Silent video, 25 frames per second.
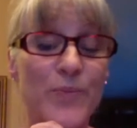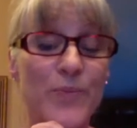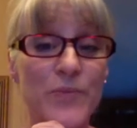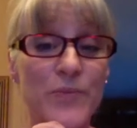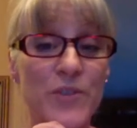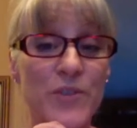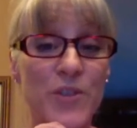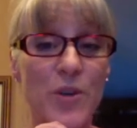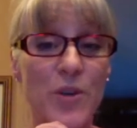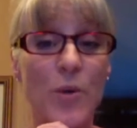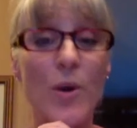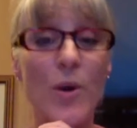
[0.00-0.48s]

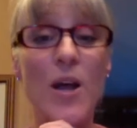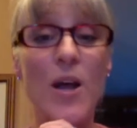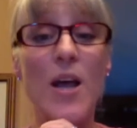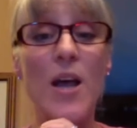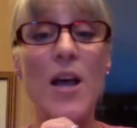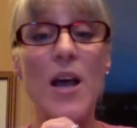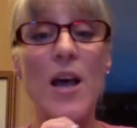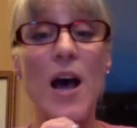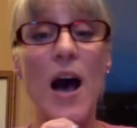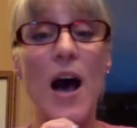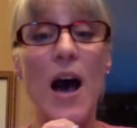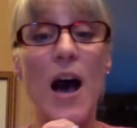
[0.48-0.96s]
So
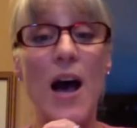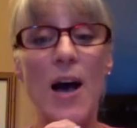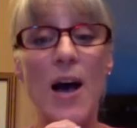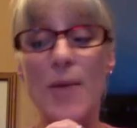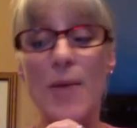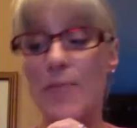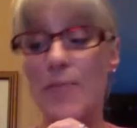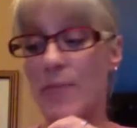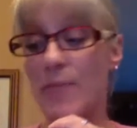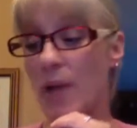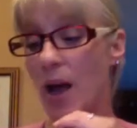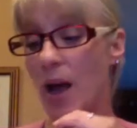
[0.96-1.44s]

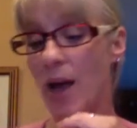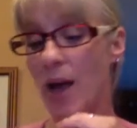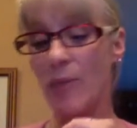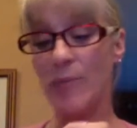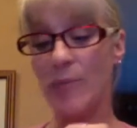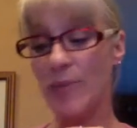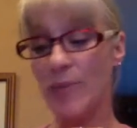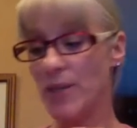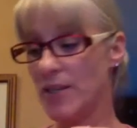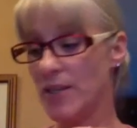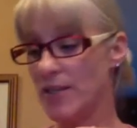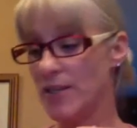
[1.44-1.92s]
I'm
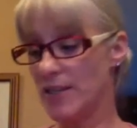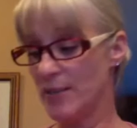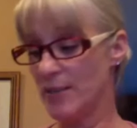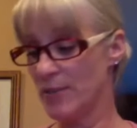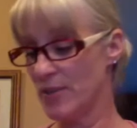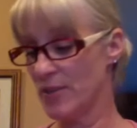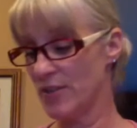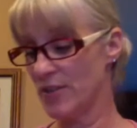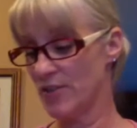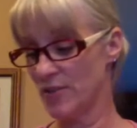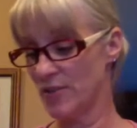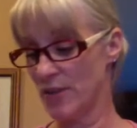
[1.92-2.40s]
going to
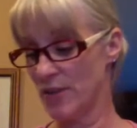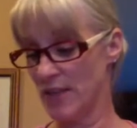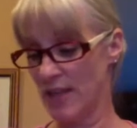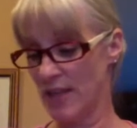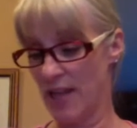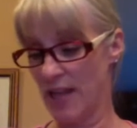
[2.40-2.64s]
demonstrate